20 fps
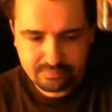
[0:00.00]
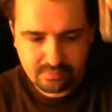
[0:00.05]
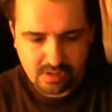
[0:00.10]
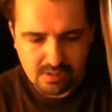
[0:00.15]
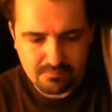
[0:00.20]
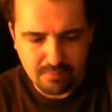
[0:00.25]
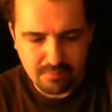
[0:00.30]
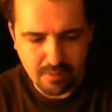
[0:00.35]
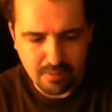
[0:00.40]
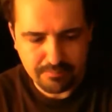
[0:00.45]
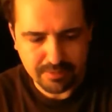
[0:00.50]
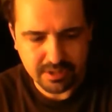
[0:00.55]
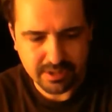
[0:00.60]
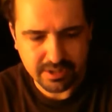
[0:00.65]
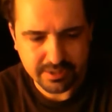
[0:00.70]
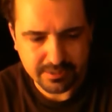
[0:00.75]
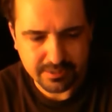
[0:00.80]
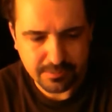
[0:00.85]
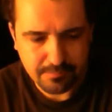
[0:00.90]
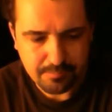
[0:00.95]
Pumpkin
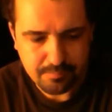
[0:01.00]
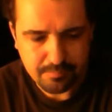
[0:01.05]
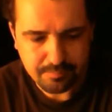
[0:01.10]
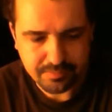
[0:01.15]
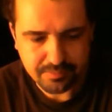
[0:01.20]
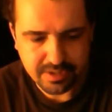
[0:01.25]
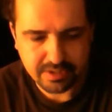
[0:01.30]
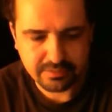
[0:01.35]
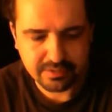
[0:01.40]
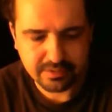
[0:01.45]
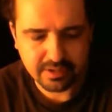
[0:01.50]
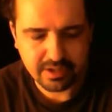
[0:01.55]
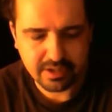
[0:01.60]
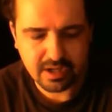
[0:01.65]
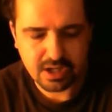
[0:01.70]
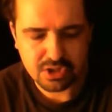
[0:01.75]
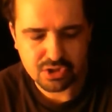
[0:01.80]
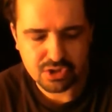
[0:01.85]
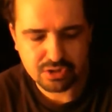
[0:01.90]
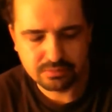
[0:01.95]
ale, down the
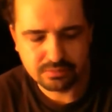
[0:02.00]
hatch.